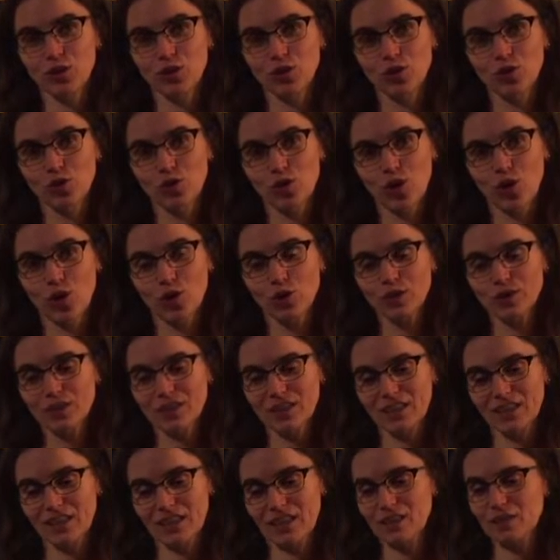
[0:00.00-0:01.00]
you're
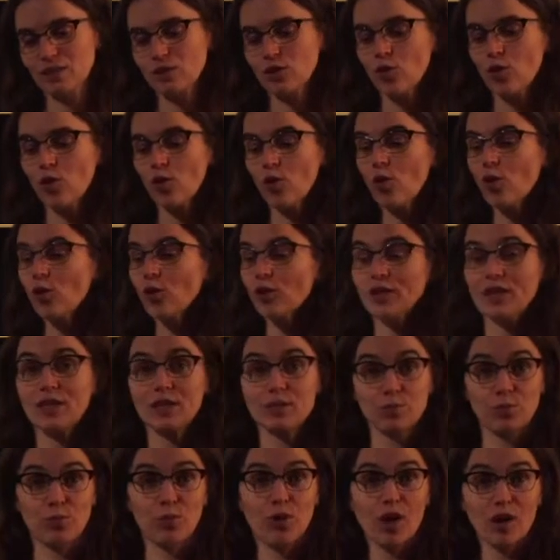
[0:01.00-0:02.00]
holding it, all these
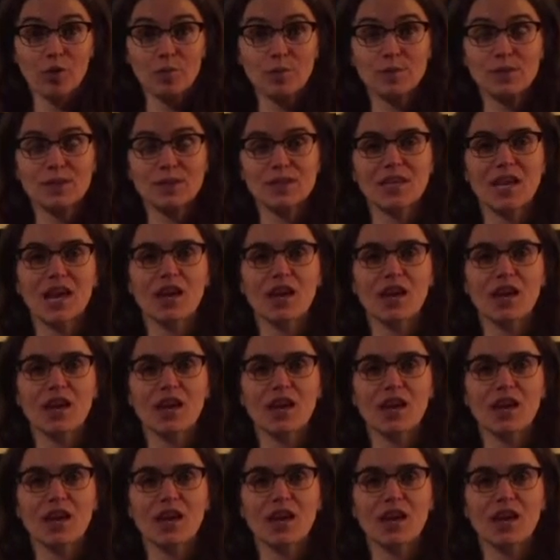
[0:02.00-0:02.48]
props